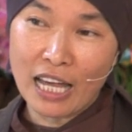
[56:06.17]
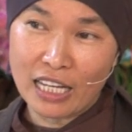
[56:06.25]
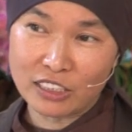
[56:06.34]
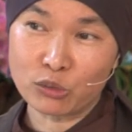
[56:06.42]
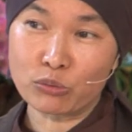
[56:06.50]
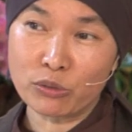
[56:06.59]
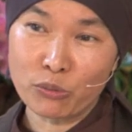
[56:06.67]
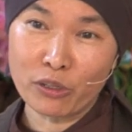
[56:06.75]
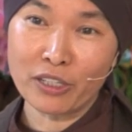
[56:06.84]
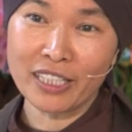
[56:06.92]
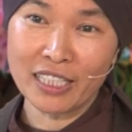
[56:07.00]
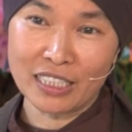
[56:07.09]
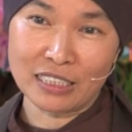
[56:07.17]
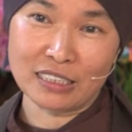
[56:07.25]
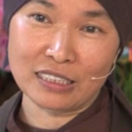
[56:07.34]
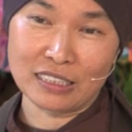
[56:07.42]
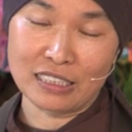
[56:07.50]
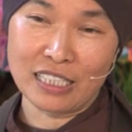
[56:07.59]
as rewarding
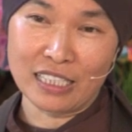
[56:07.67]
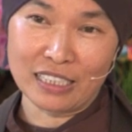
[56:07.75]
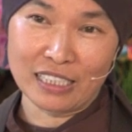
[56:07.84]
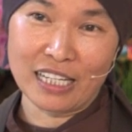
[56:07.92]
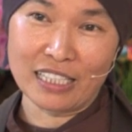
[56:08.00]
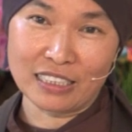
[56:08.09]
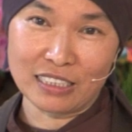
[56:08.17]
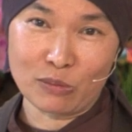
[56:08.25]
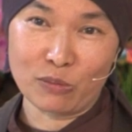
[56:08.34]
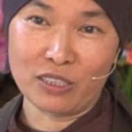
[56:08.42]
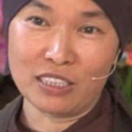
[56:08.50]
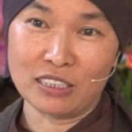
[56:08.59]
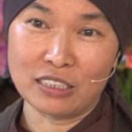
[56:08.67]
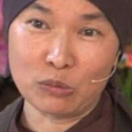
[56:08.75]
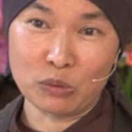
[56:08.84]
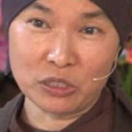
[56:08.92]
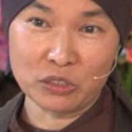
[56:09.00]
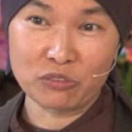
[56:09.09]
as it
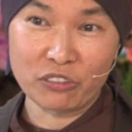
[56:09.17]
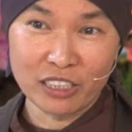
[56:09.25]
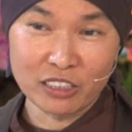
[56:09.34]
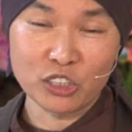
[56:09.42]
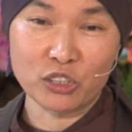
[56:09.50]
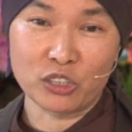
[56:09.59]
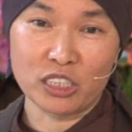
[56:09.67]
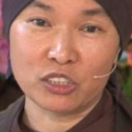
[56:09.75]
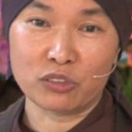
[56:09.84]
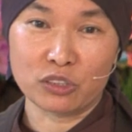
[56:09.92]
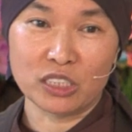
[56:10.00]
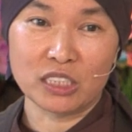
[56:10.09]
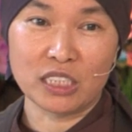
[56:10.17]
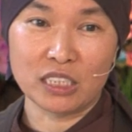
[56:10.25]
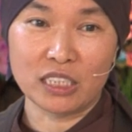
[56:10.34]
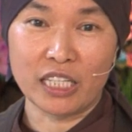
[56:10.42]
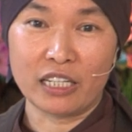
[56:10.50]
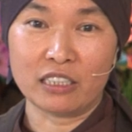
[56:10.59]
was very stressful to take
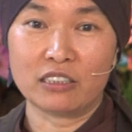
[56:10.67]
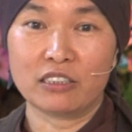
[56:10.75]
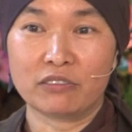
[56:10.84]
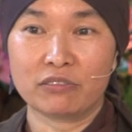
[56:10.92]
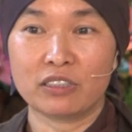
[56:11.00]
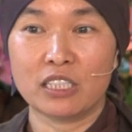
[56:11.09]
care of,